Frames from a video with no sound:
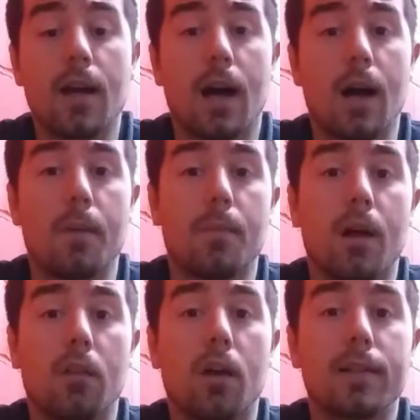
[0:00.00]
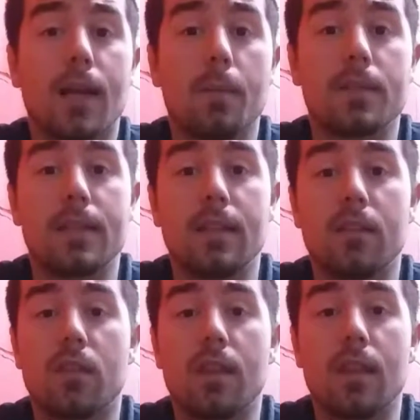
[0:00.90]
A lot of times
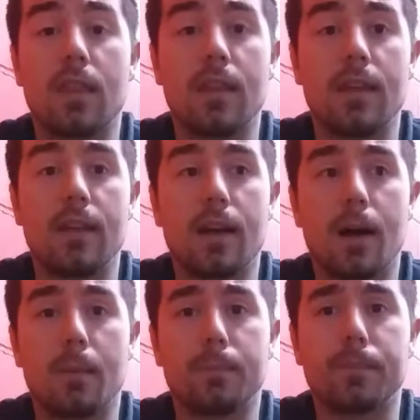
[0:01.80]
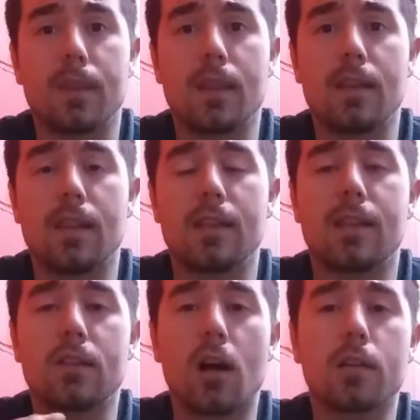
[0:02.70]

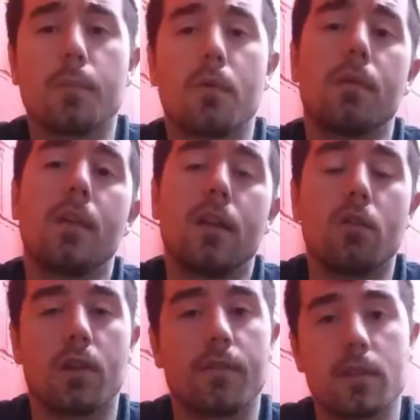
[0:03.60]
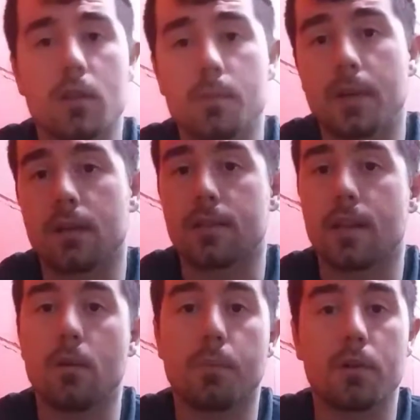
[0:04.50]
they talked about you get results because keto